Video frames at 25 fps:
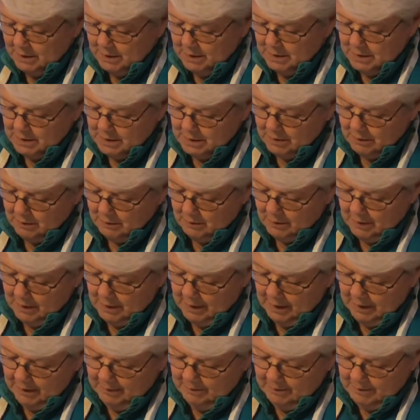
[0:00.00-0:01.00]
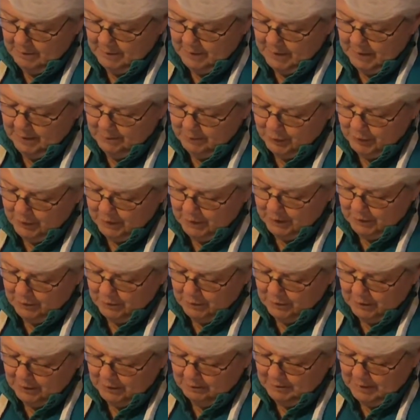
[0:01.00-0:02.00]
So I'm pretty good
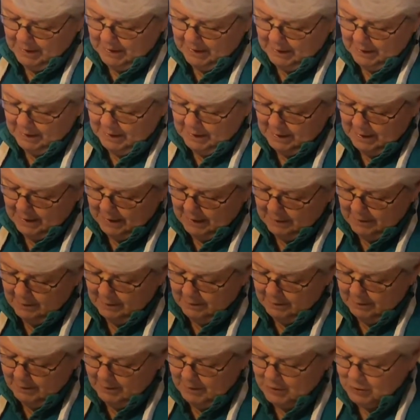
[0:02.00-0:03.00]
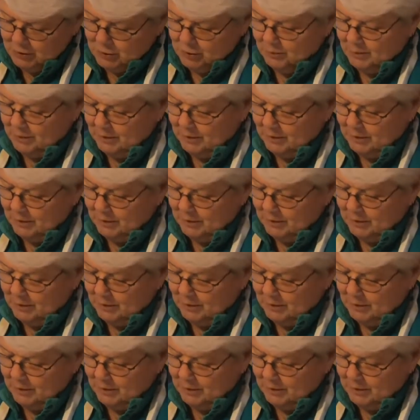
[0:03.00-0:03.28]
at making that kind of measurement